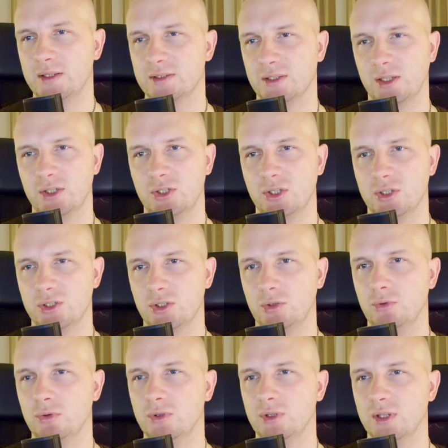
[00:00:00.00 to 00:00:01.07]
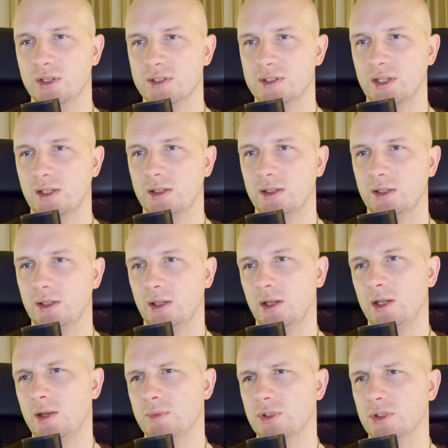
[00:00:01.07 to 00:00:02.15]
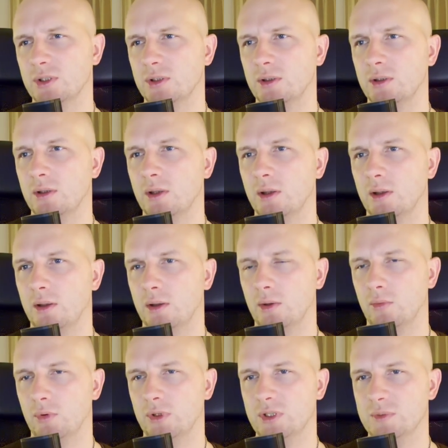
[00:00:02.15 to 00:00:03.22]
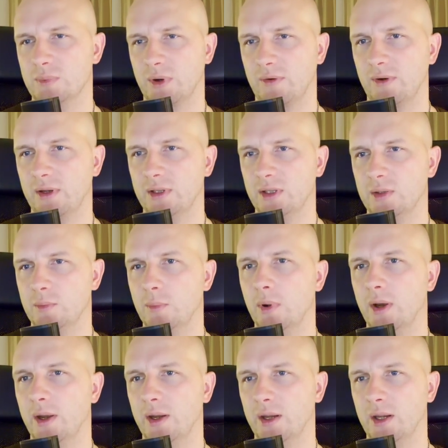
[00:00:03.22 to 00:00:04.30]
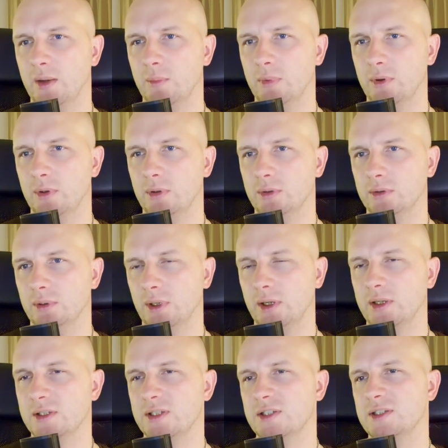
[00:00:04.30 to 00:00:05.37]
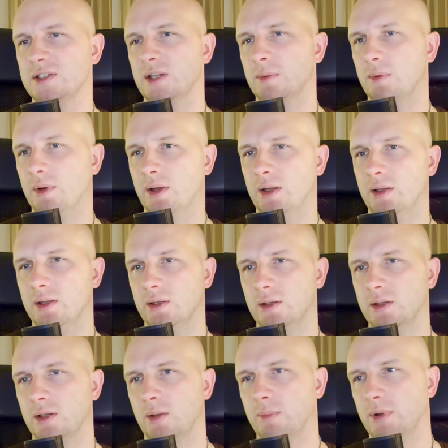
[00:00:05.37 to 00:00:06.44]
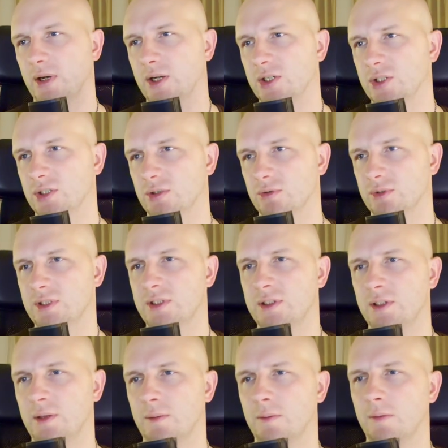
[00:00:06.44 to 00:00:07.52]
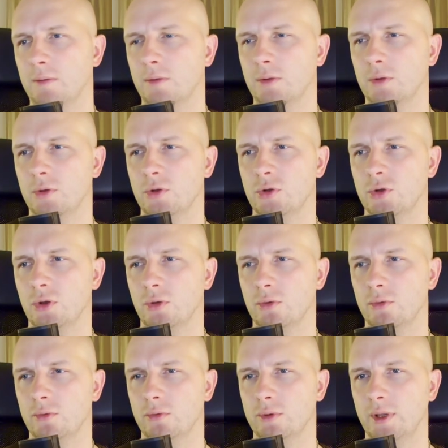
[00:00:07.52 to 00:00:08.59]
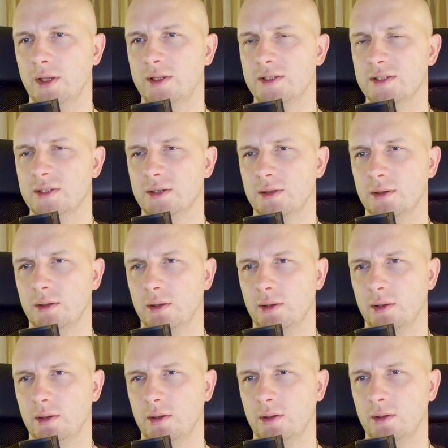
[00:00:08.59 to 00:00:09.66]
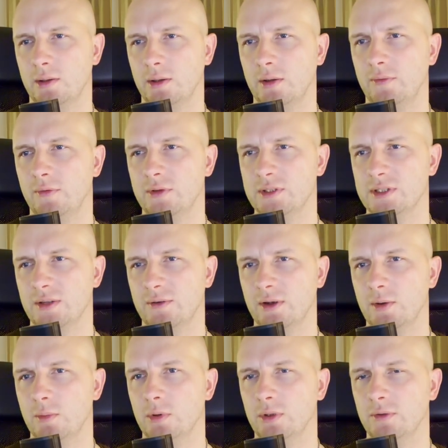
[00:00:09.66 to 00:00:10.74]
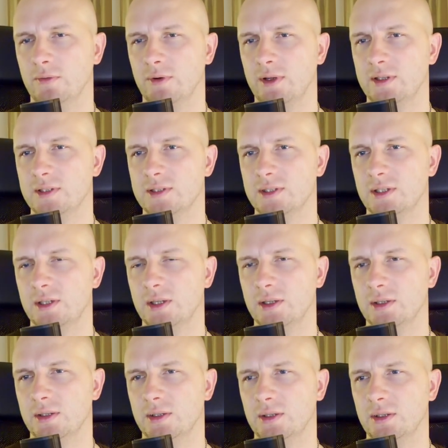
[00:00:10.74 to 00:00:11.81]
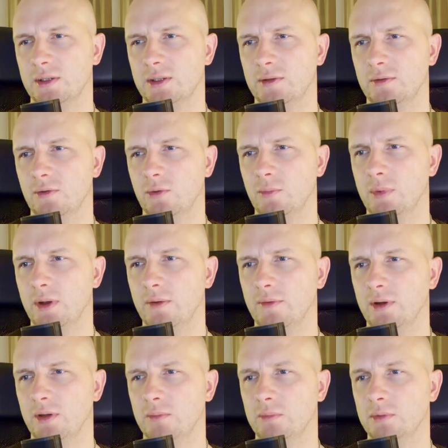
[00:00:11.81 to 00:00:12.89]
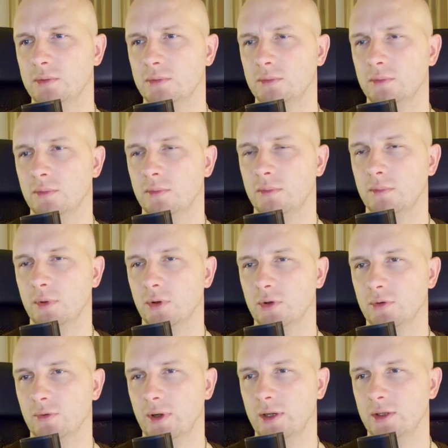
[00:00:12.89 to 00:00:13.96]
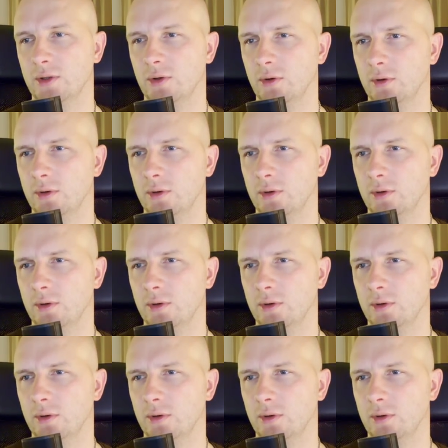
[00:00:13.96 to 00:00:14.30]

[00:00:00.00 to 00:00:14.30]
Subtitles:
I just use the standard encryption, what is provided by Apple ecosystem and operational system. So next, and if it's available in France, yes, it will be available, because why not?